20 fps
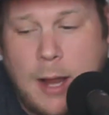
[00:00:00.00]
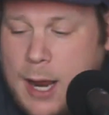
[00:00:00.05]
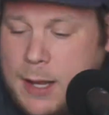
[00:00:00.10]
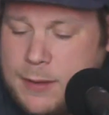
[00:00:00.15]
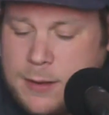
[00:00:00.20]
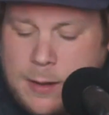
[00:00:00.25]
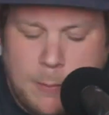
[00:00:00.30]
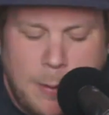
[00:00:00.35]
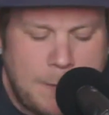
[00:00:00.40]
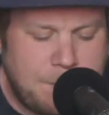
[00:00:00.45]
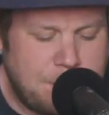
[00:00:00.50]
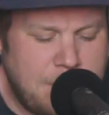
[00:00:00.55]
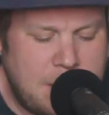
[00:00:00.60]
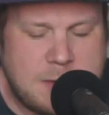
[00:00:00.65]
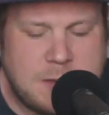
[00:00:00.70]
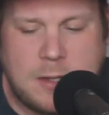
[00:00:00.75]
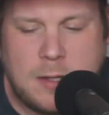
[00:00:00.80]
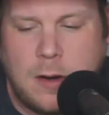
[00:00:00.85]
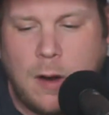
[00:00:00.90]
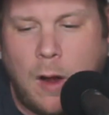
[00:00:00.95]
And they might
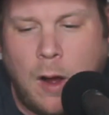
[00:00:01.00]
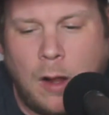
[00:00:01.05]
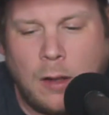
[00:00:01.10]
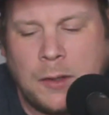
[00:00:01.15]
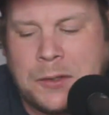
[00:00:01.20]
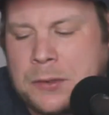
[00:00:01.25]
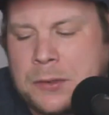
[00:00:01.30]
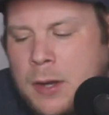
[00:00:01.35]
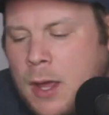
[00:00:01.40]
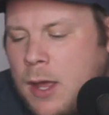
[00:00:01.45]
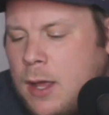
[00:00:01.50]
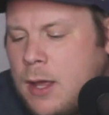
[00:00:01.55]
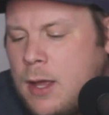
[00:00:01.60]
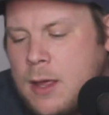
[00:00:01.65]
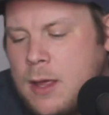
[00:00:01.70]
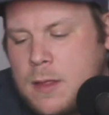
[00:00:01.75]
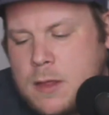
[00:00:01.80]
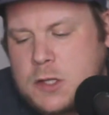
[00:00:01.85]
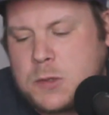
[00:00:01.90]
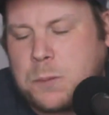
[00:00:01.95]
fix it all, and
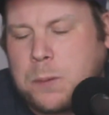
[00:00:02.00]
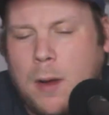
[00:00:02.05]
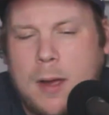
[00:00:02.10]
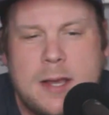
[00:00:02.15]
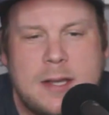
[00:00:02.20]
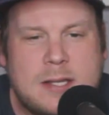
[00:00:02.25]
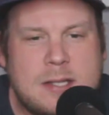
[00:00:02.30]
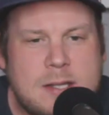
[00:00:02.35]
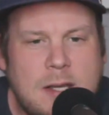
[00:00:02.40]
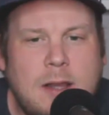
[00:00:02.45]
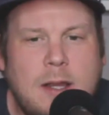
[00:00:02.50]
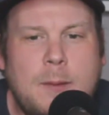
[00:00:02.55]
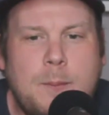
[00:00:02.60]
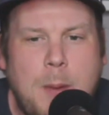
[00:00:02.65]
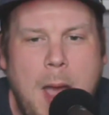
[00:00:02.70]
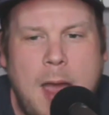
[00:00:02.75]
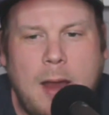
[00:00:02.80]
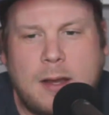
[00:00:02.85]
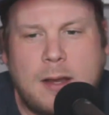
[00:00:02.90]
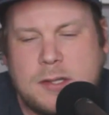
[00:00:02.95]
it's probably a silly
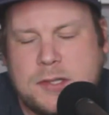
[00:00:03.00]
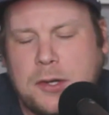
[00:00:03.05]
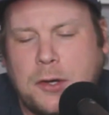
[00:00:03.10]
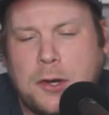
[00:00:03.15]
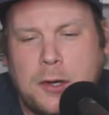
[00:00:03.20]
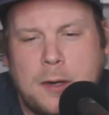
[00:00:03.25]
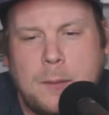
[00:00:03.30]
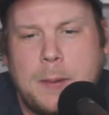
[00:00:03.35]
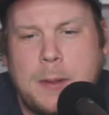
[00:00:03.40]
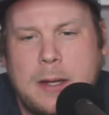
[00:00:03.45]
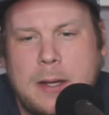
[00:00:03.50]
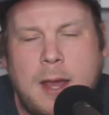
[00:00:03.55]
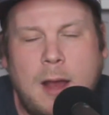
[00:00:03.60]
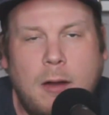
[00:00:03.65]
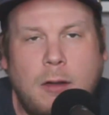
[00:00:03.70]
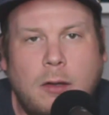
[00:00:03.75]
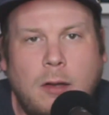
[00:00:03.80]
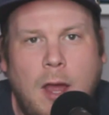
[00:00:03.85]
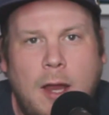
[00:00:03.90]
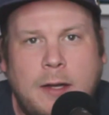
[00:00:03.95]
bet because they're going to beat
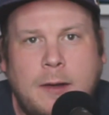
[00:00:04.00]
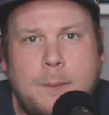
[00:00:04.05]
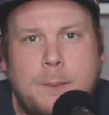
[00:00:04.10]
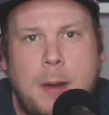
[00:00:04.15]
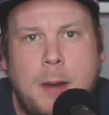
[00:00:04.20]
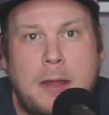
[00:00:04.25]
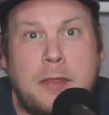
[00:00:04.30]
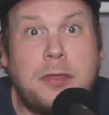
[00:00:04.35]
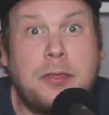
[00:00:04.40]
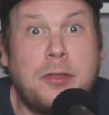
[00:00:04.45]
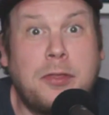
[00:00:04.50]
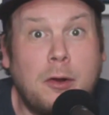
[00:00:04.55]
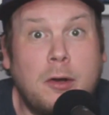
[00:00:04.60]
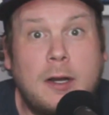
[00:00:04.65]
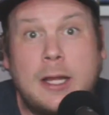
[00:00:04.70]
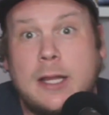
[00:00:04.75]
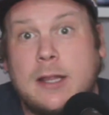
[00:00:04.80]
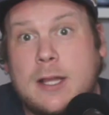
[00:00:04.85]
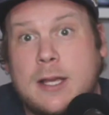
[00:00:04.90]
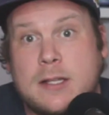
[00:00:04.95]
Carolina by
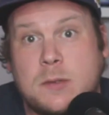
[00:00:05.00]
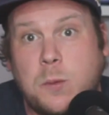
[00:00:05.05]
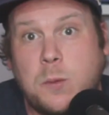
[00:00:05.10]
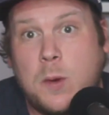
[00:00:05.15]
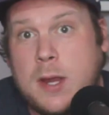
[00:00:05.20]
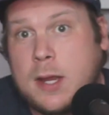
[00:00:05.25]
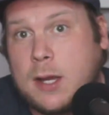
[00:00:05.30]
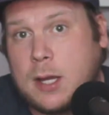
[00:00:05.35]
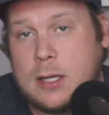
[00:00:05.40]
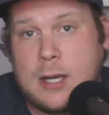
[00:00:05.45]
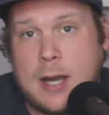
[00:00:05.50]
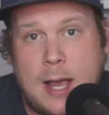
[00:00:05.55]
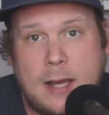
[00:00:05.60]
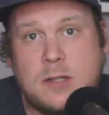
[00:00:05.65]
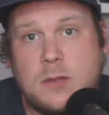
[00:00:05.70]
30 this week, and